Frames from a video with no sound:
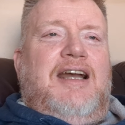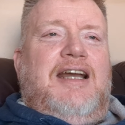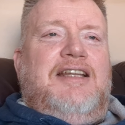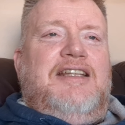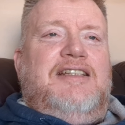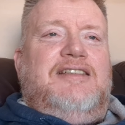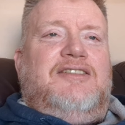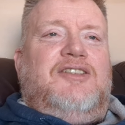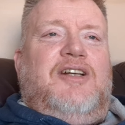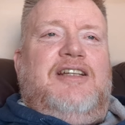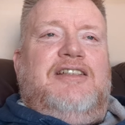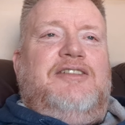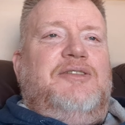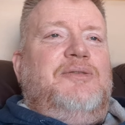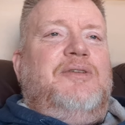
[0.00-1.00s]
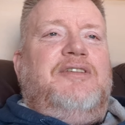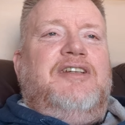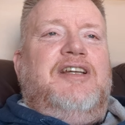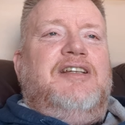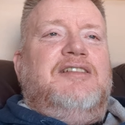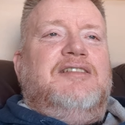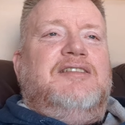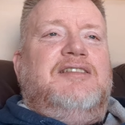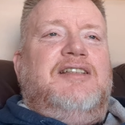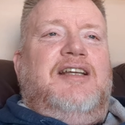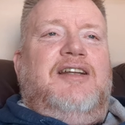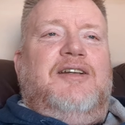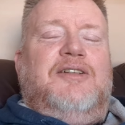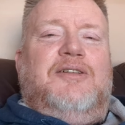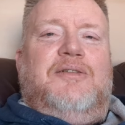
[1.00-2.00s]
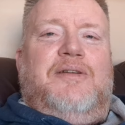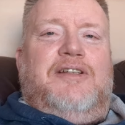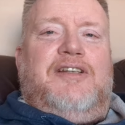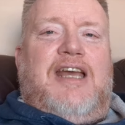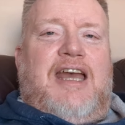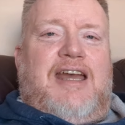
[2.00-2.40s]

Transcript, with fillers: I need to try to do things that are going to